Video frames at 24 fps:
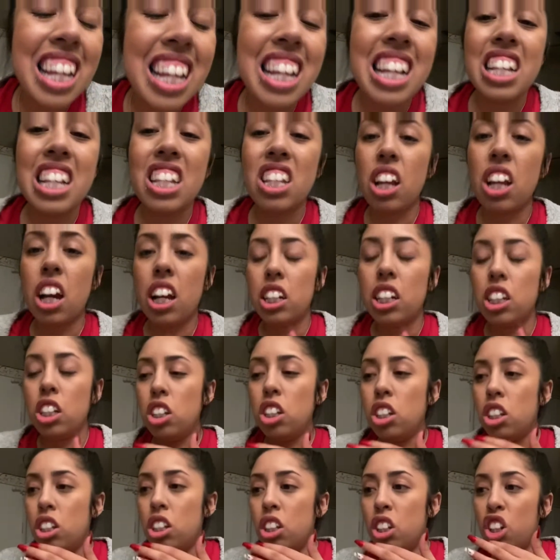So I just
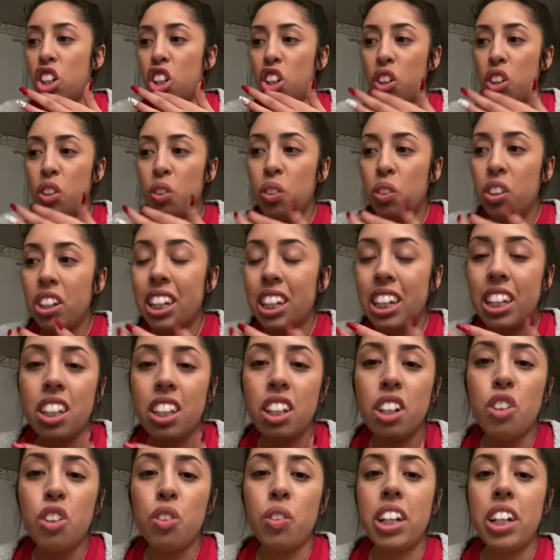know either
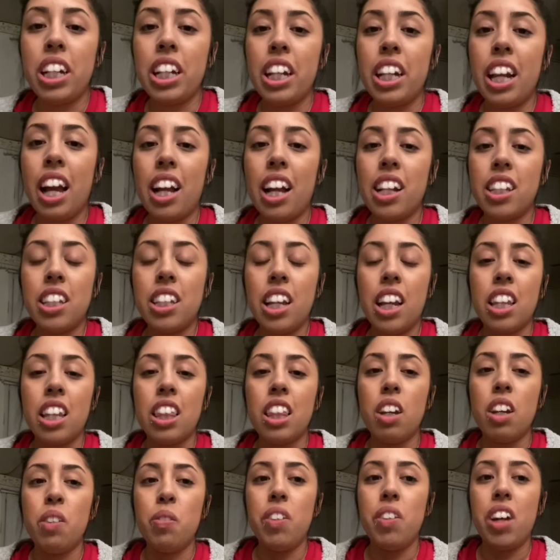when I take
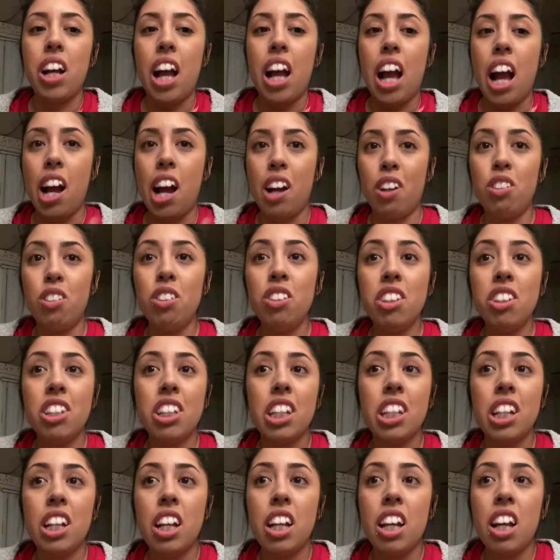them out,
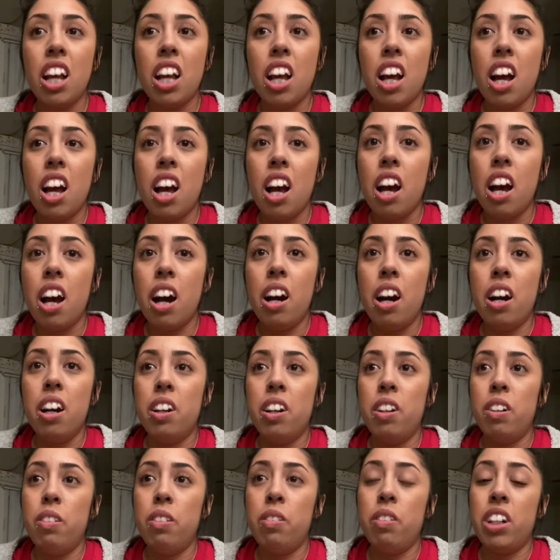
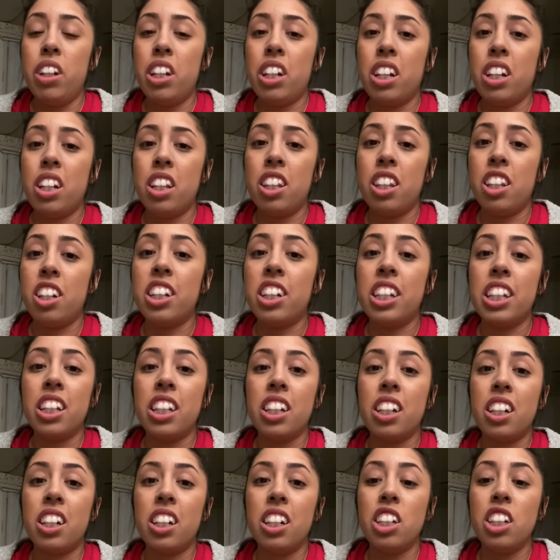they're either
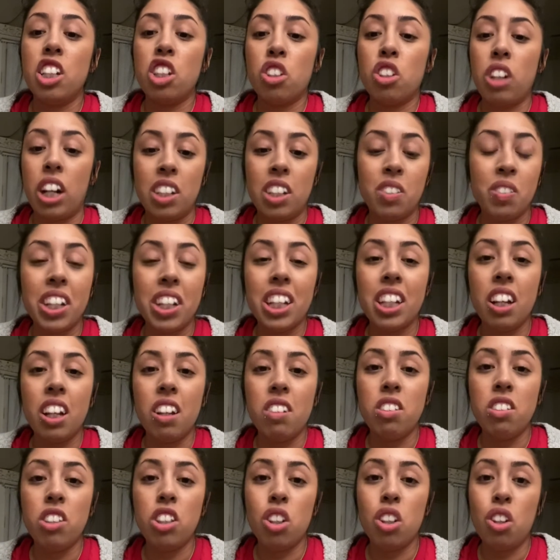gonna scratch my gums
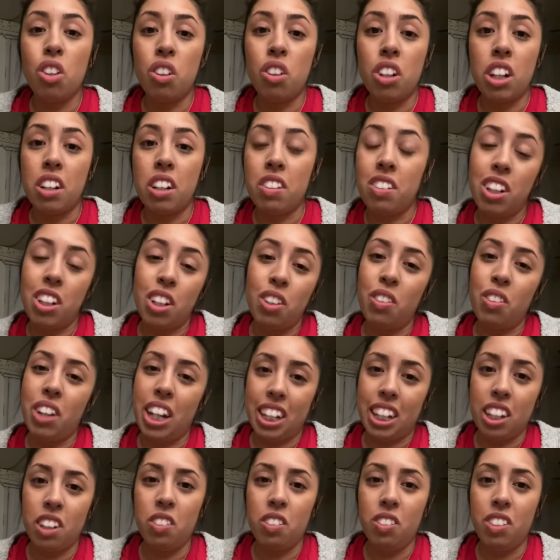or I'm gonna wake up
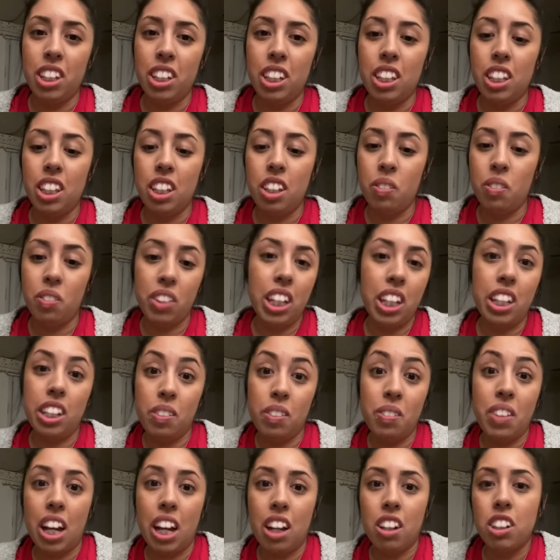with a bloody
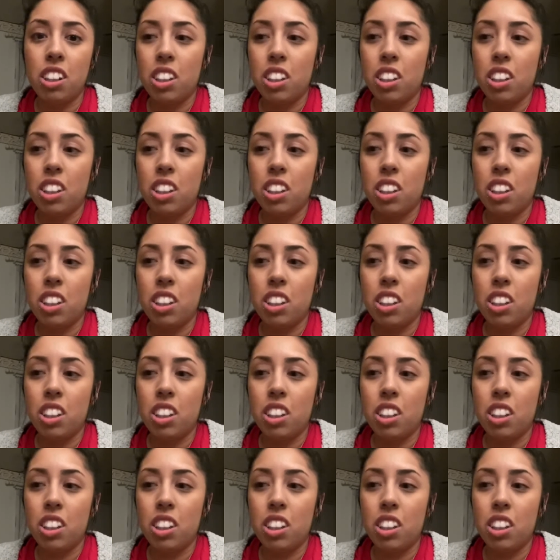mouth,